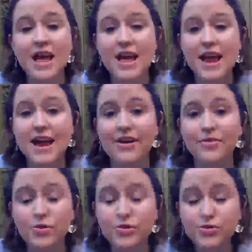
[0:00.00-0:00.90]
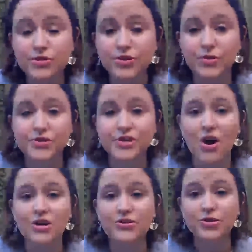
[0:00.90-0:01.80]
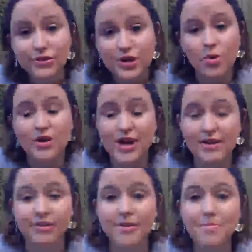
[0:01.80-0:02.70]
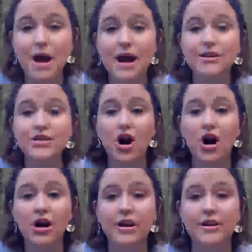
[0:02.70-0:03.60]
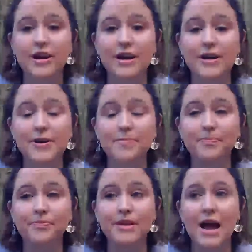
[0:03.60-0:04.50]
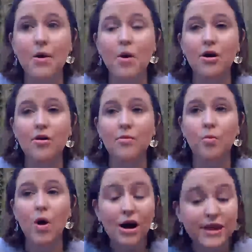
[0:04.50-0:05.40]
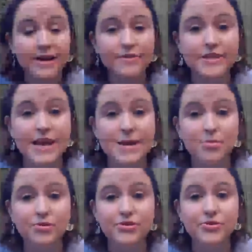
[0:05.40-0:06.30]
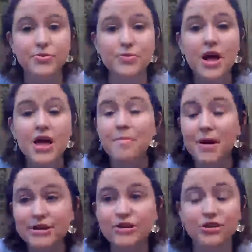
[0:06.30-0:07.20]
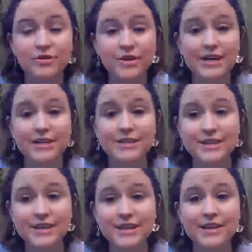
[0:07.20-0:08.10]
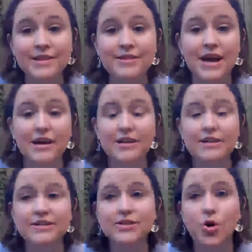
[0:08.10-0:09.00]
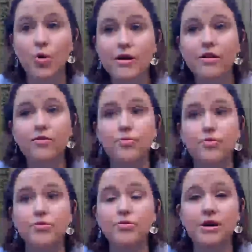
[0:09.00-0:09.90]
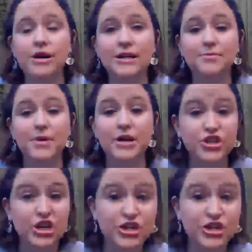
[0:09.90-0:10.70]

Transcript: And those results are certainly going to have an impact on how our wildlife is able to manage living in a city that is going through a change in